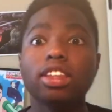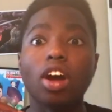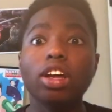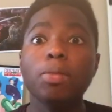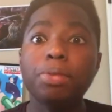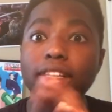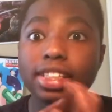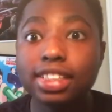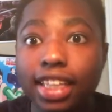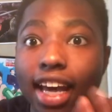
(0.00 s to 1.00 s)
Are you putting
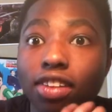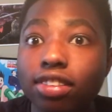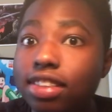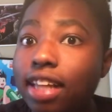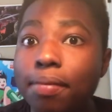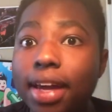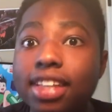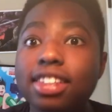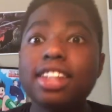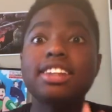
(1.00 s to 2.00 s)
this together? Does that
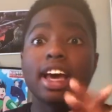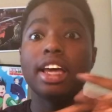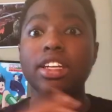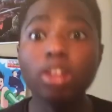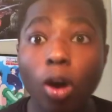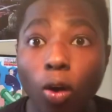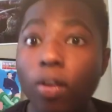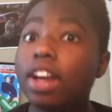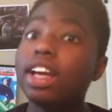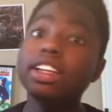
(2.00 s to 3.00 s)
make sense?
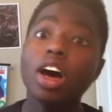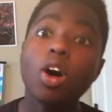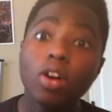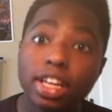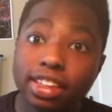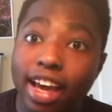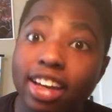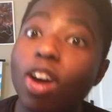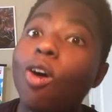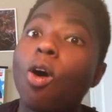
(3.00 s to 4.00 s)
No. And not only
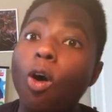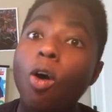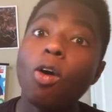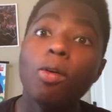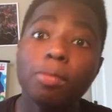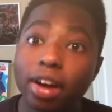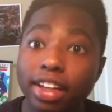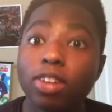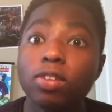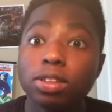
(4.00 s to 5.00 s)
that, All
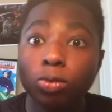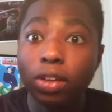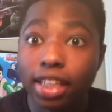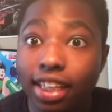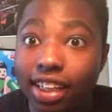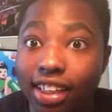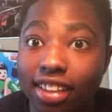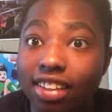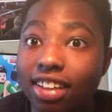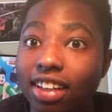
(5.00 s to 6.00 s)
Might was
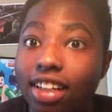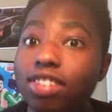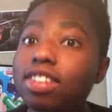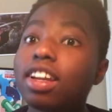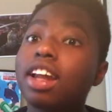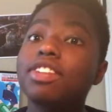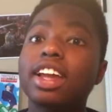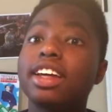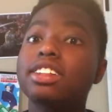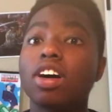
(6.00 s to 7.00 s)
weakened. He was not even
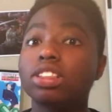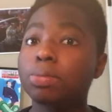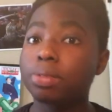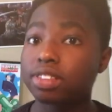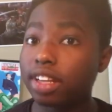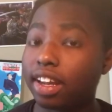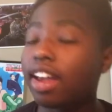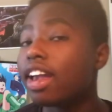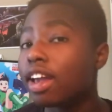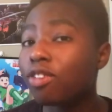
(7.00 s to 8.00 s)
at his 100%.
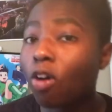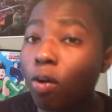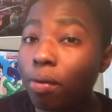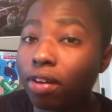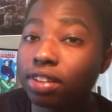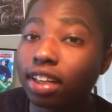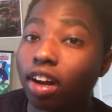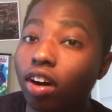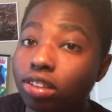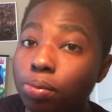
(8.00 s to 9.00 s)
If All Might was
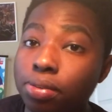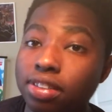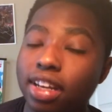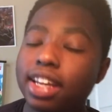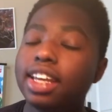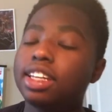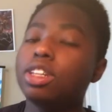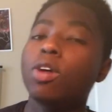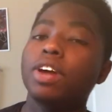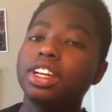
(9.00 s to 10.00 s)
at 100%, he had
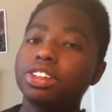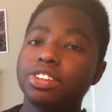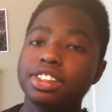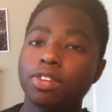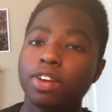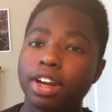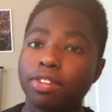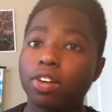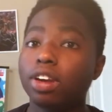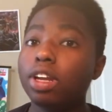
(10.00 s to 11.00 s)
no injuries or
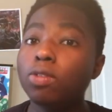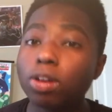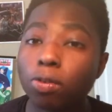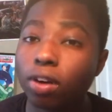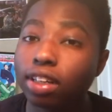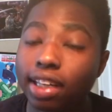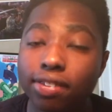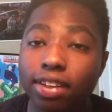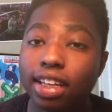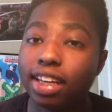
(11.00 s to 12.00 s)
whatever, he would have won
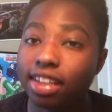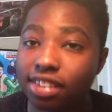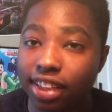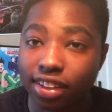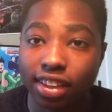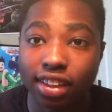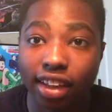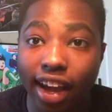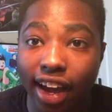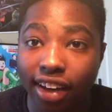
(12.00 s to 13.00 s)
even easier than
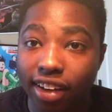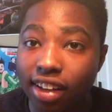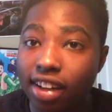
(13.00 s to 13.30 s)
that.